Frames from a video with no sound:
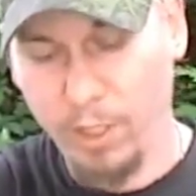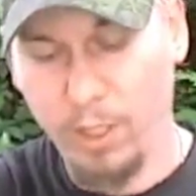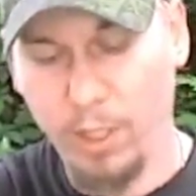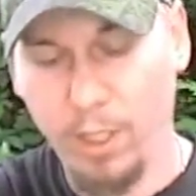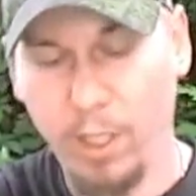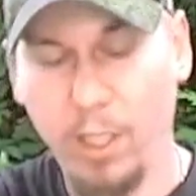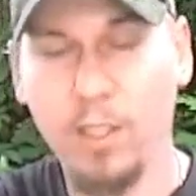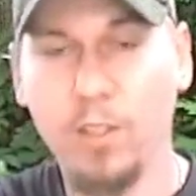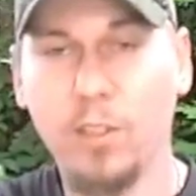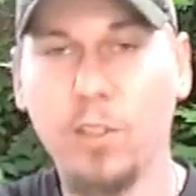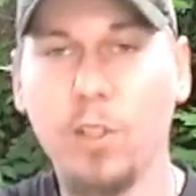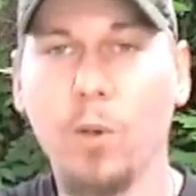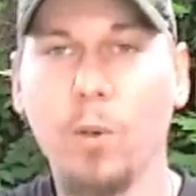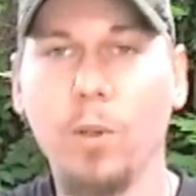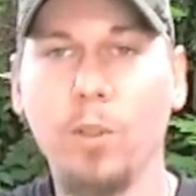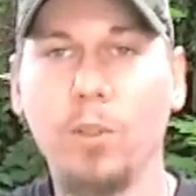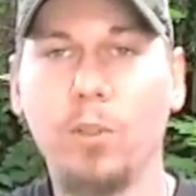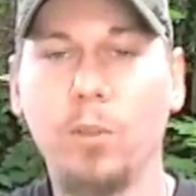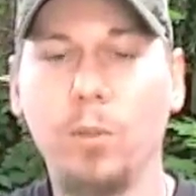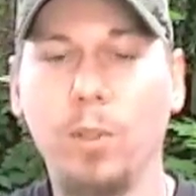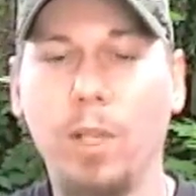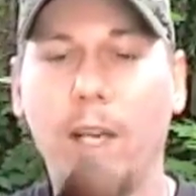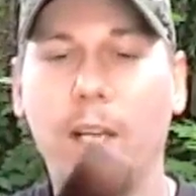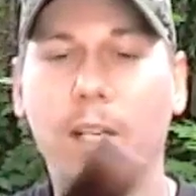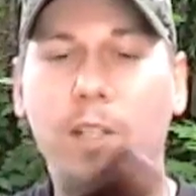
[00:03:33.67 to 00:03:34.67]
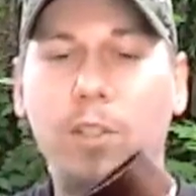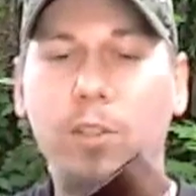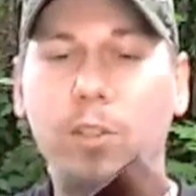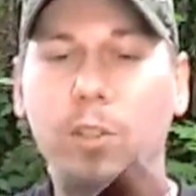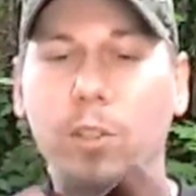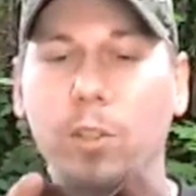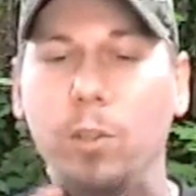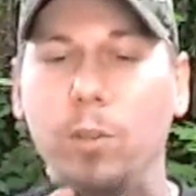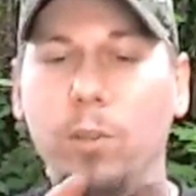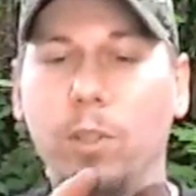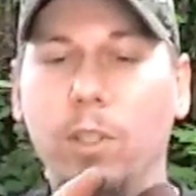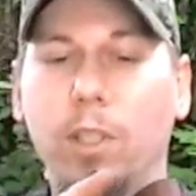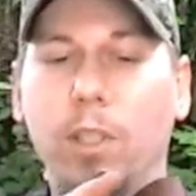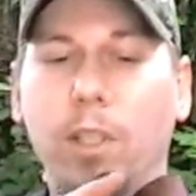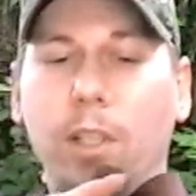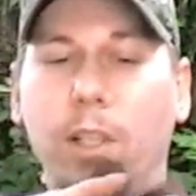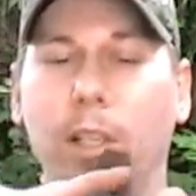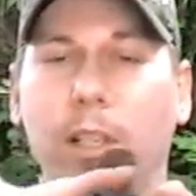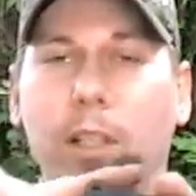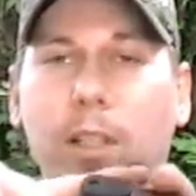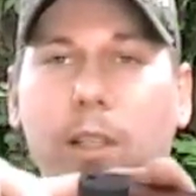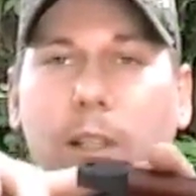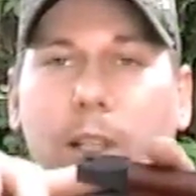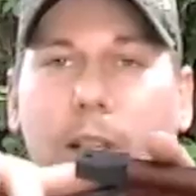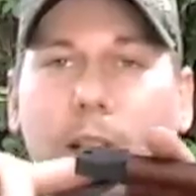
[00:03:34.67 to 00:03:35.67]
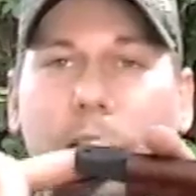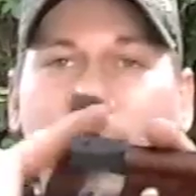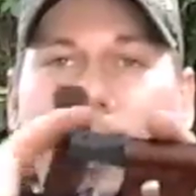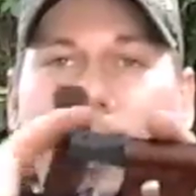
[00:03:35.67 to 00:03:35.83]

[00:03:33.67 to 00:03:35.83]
It is going to last you a